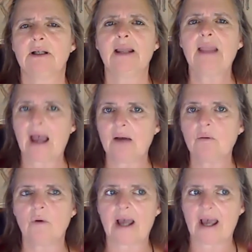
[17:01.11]
And I
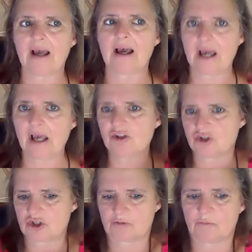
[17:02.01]
had
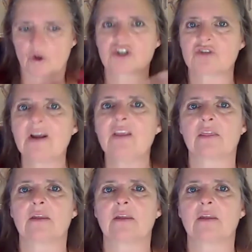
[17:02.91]
just more strength.